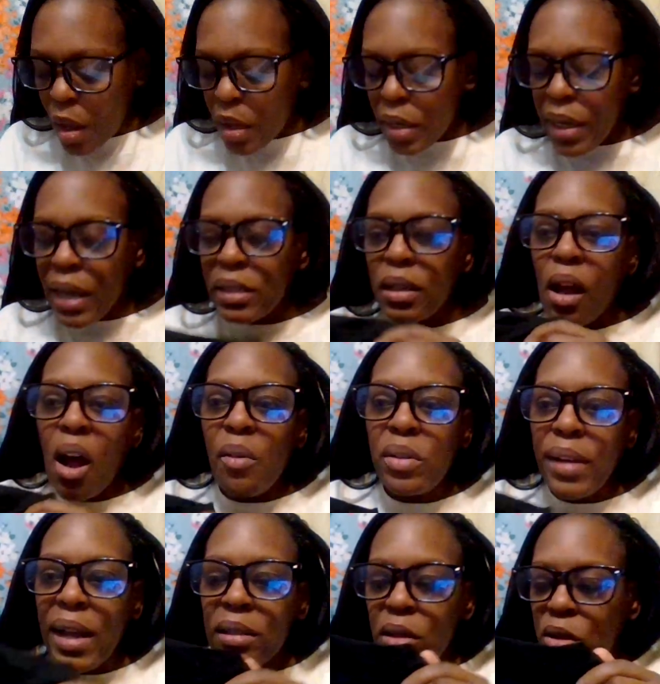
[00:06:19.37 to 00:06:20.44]
Yeah, so I always
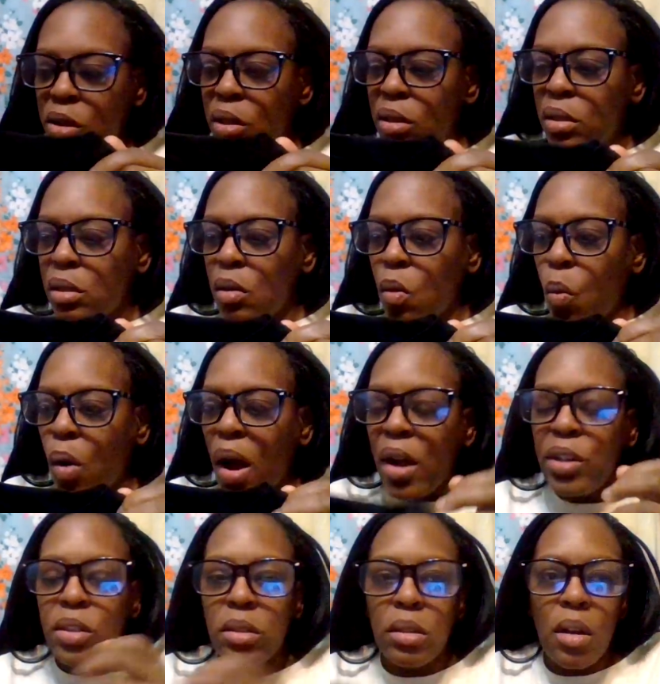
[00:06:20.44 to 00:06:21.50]
like to just
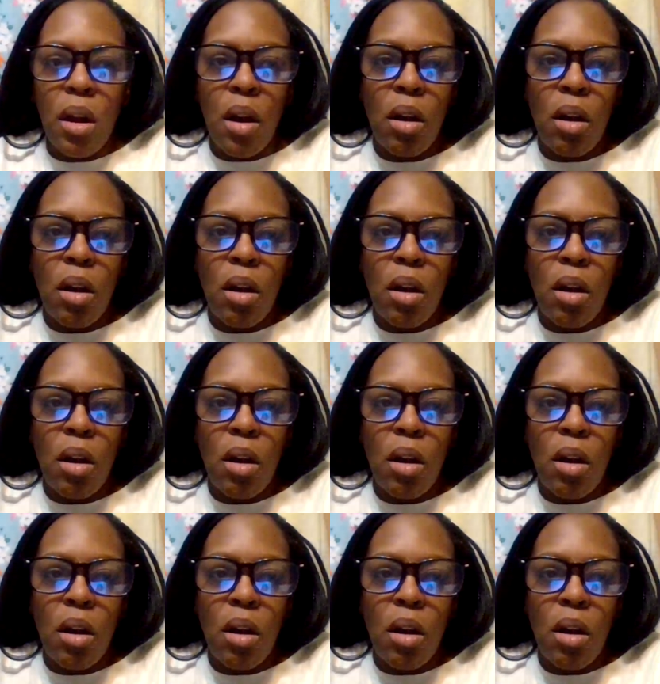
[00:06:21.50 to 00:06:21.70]
wash